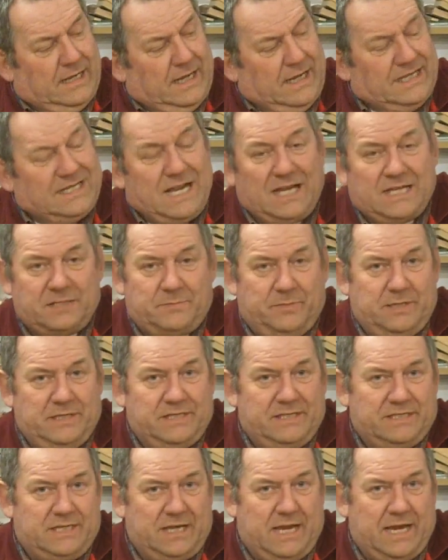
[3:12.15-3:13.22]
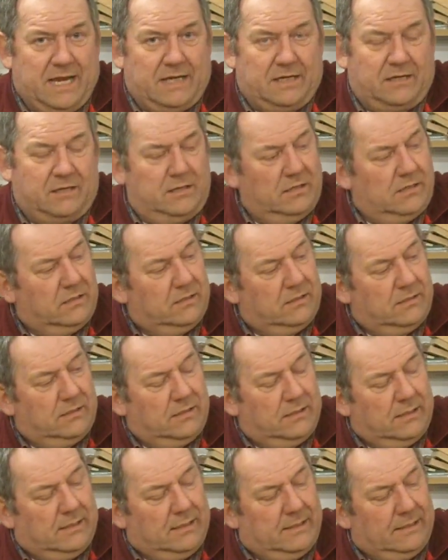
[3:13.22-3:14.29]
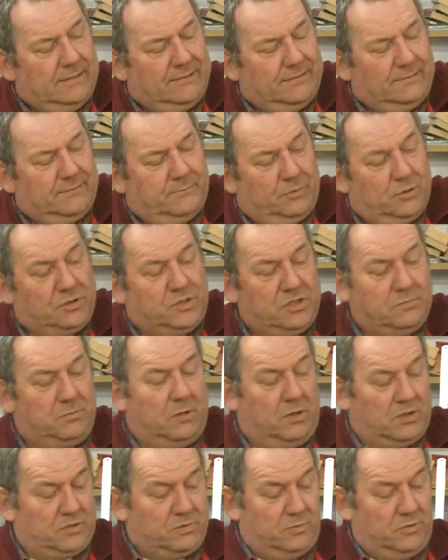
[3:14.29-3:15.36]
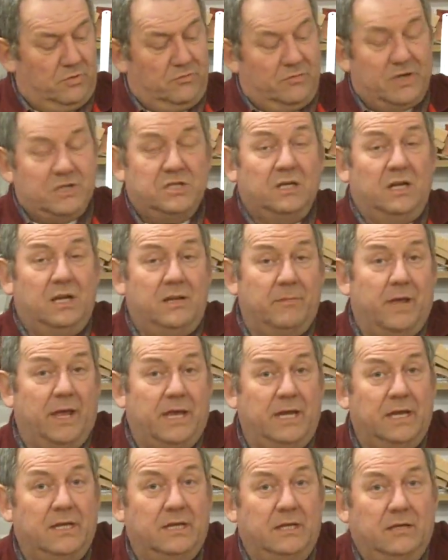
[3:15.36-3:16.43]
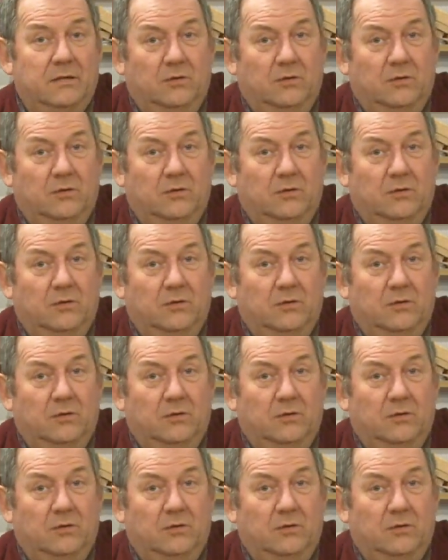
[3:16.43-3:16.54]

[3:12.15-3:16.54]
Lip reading: It has been said that butcher's blocks were originally made,